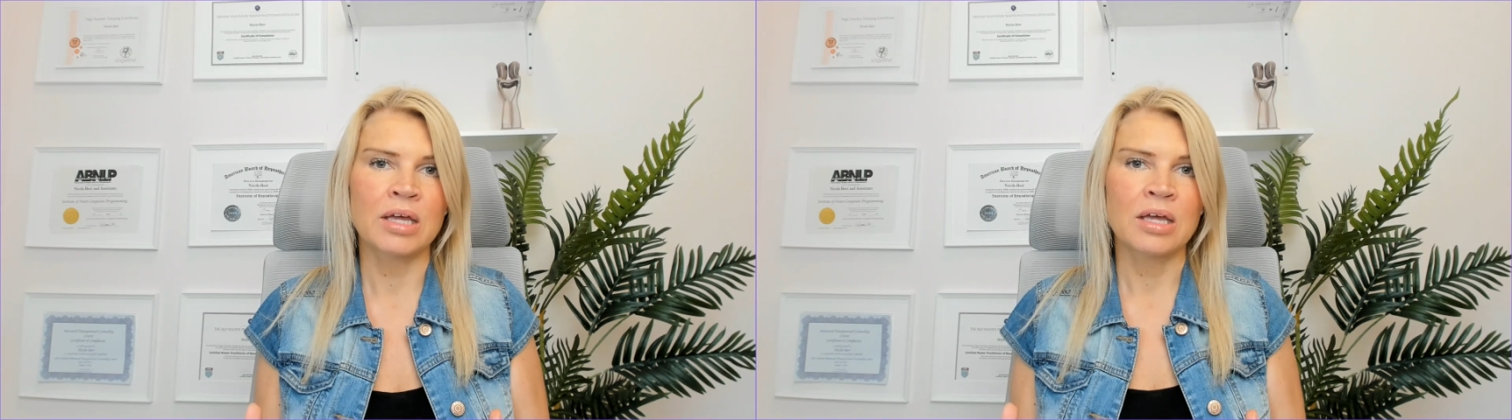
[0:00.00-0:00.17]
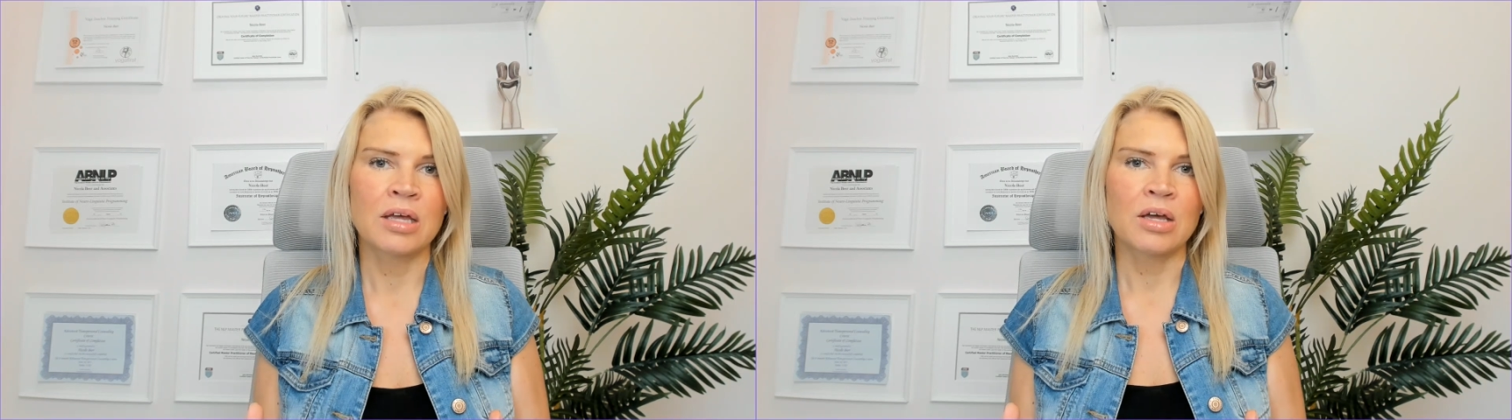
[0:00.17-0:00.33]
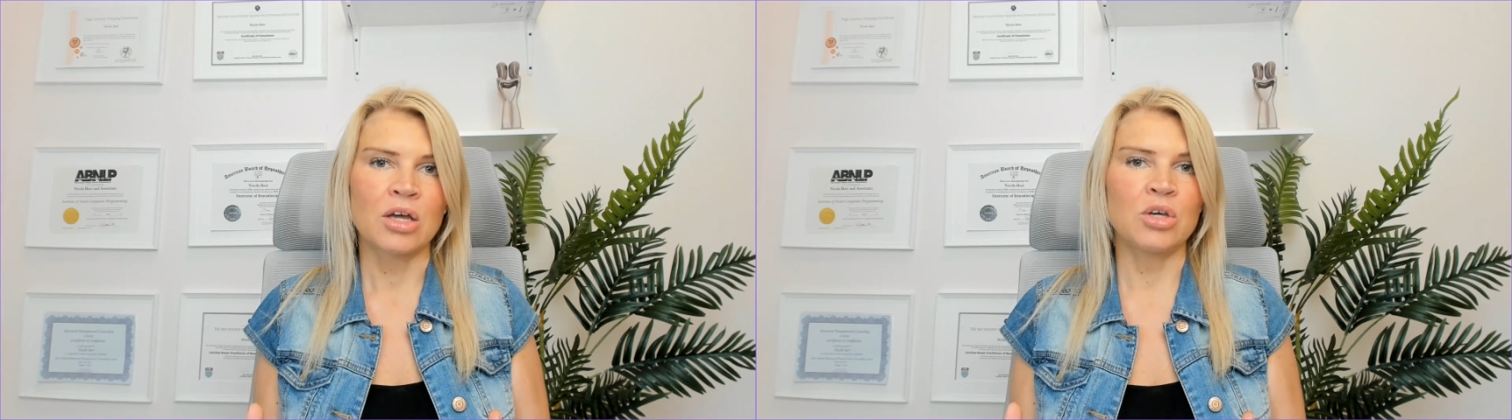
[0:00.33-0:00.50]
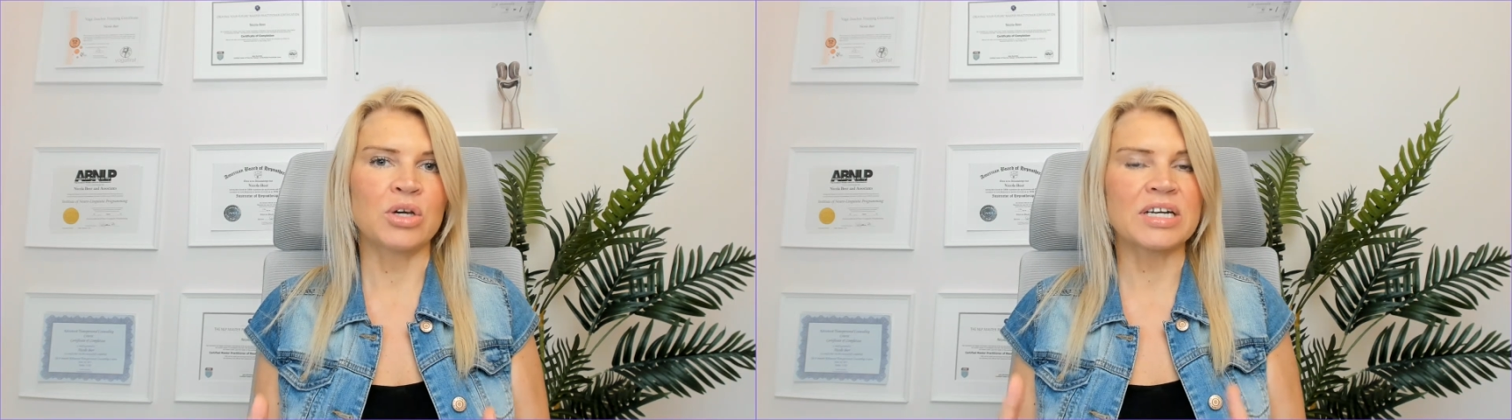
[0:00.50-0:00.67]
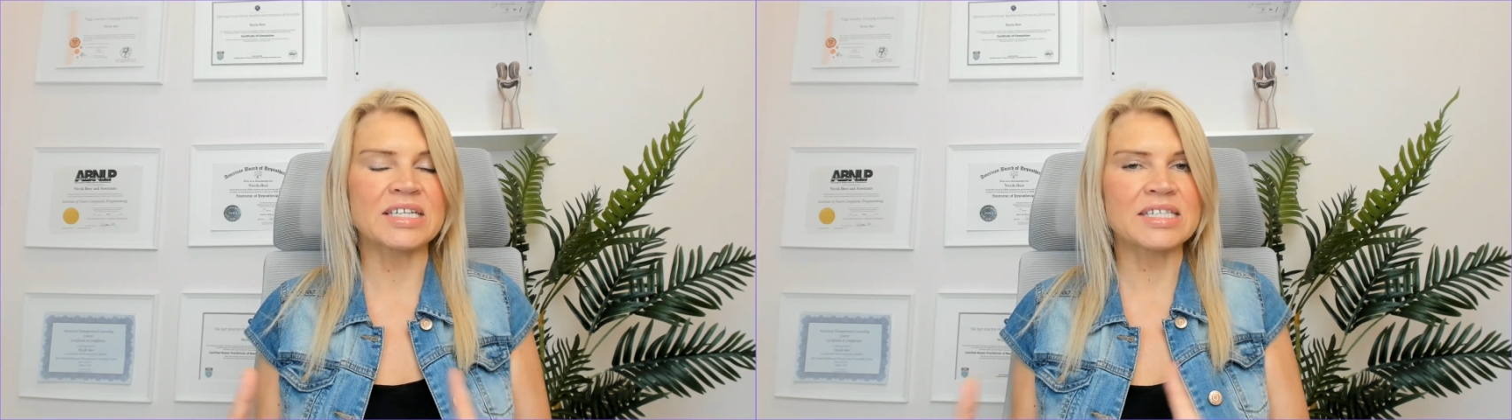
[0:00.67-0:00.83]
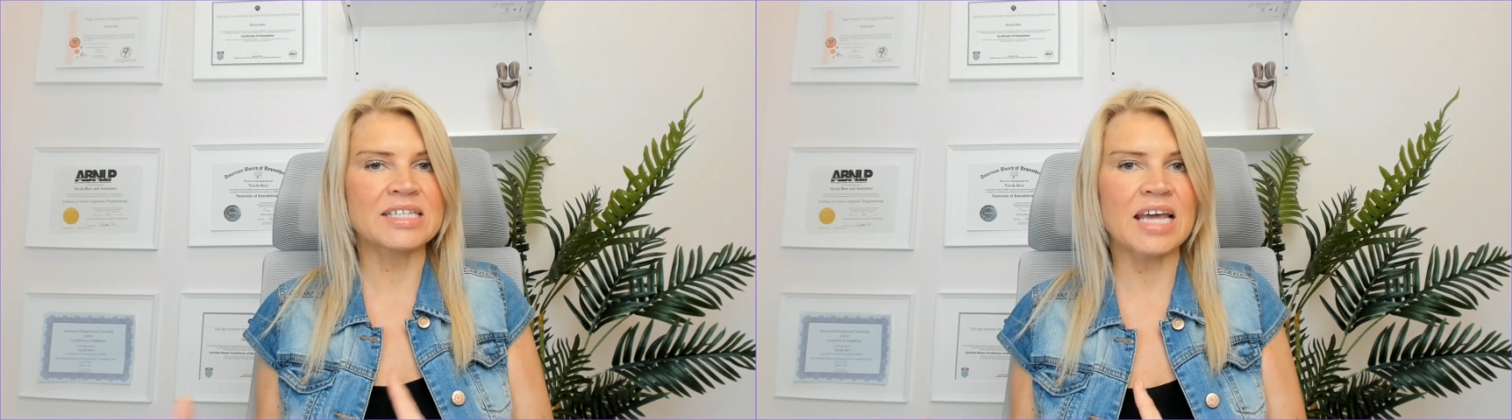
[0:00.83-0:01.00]
Are you going to
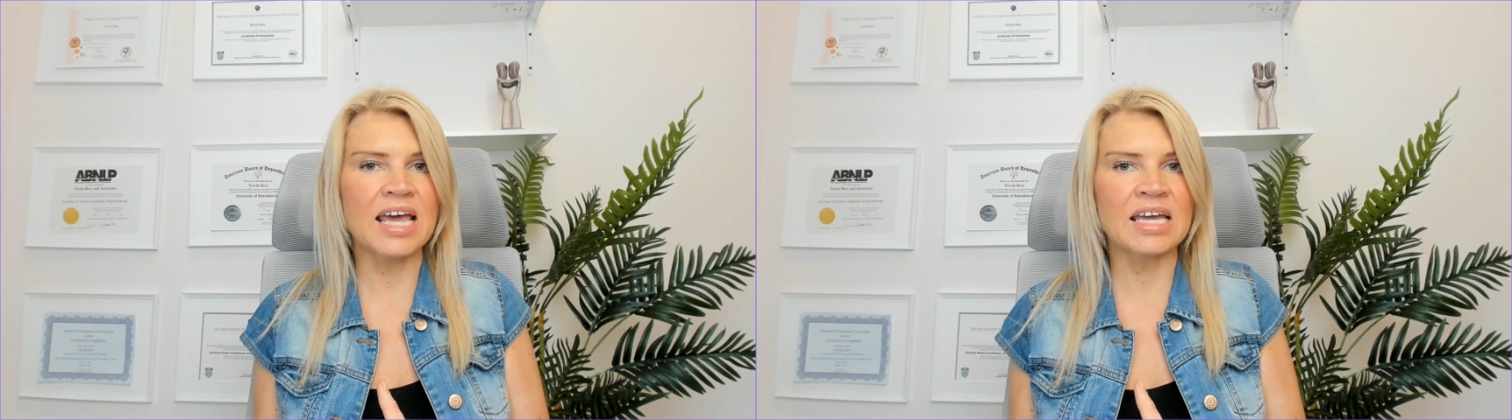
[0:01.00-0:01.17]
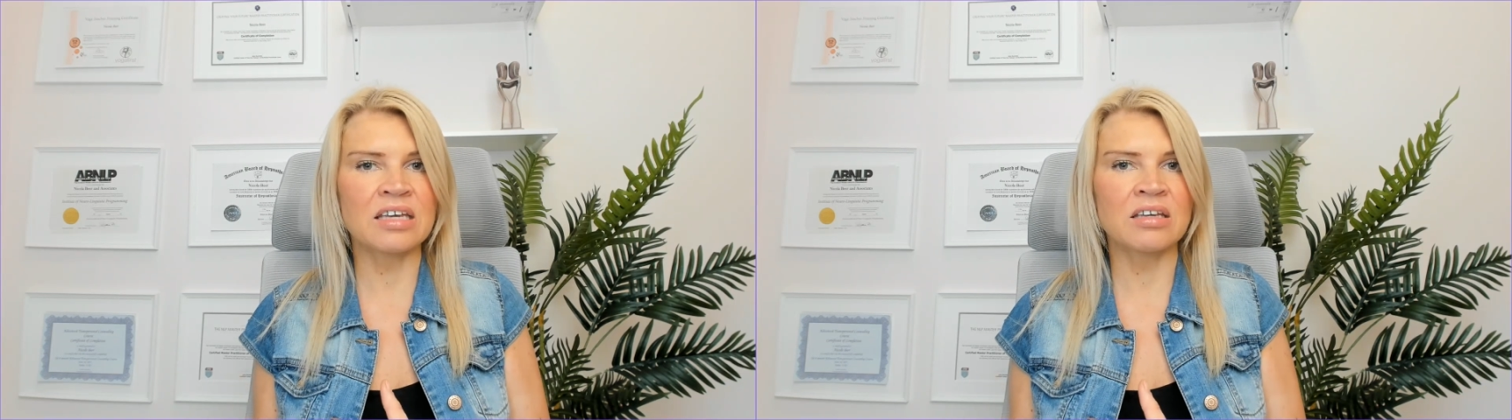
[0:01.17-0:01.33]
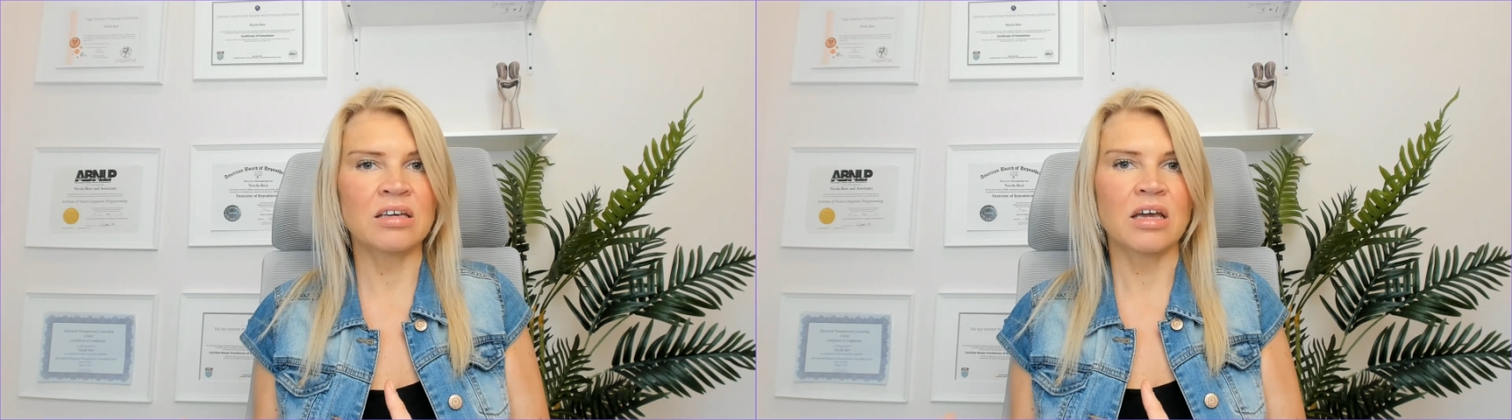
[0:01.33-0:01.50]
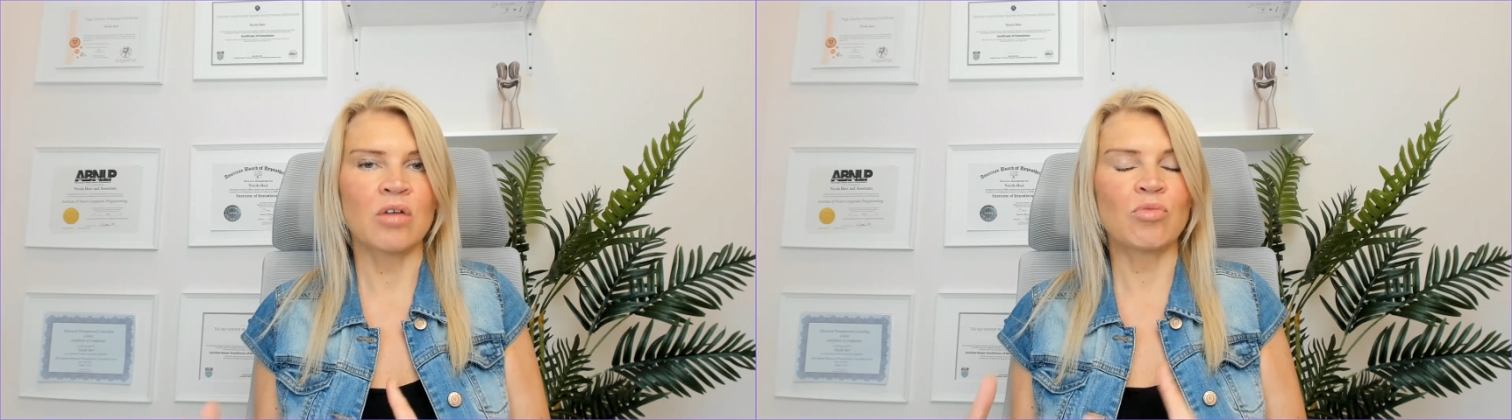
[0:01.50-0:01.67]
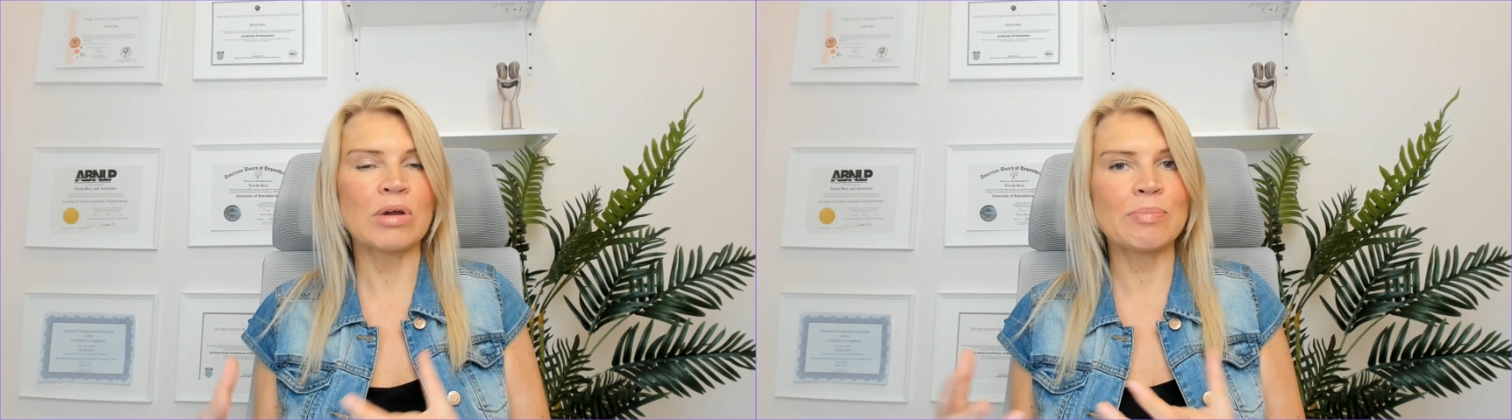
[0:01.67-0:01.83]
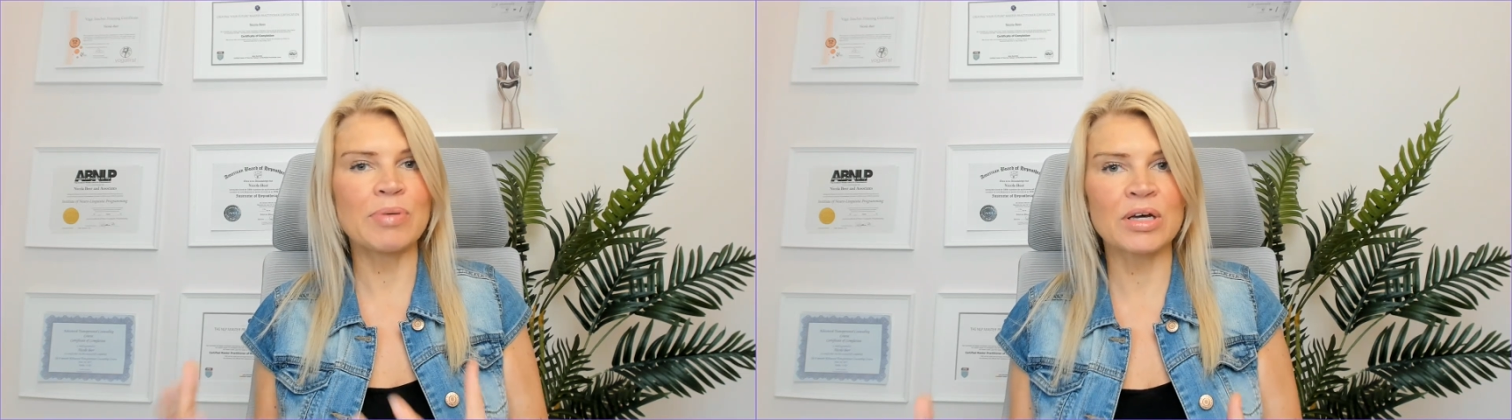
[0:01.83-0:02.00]
stay and
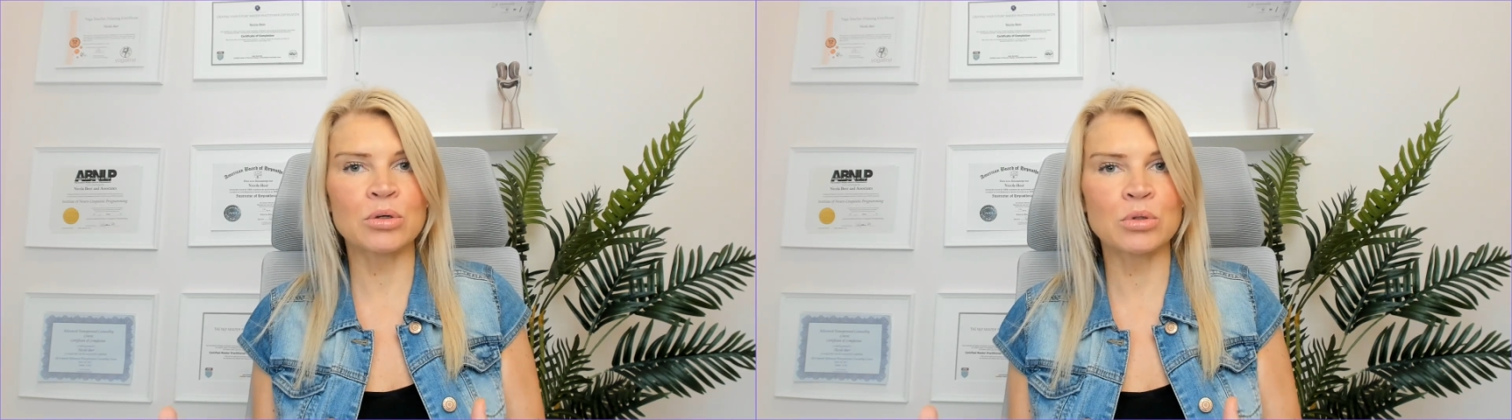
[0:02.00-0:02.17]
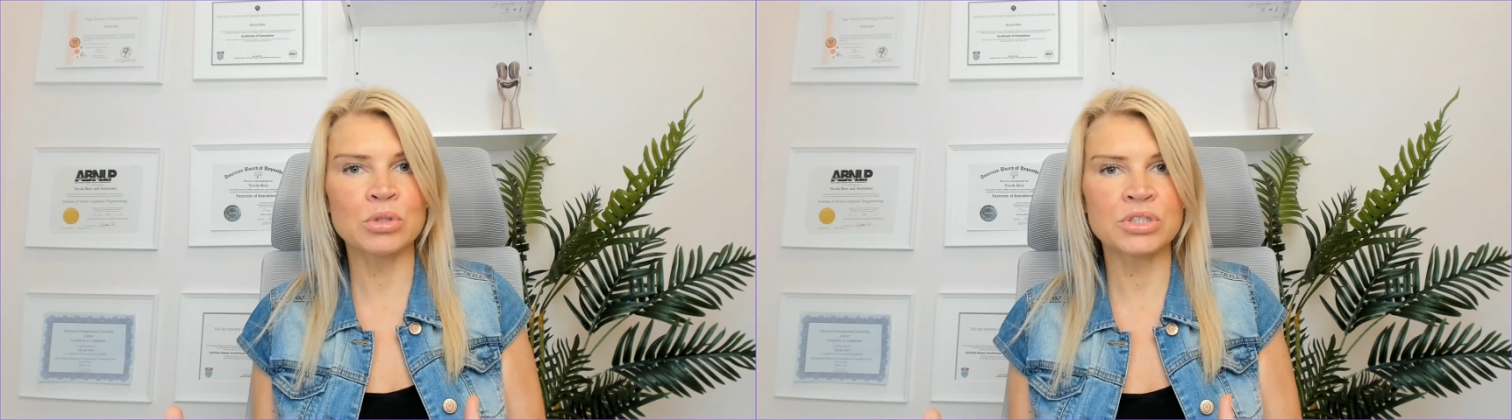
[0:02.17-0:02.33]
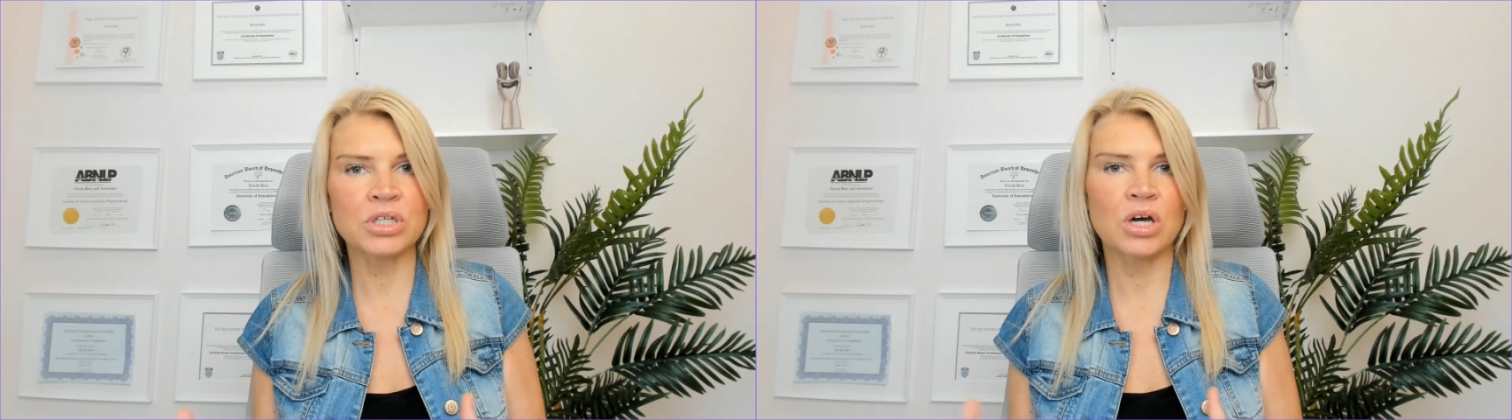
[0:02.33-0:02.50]
rebuild?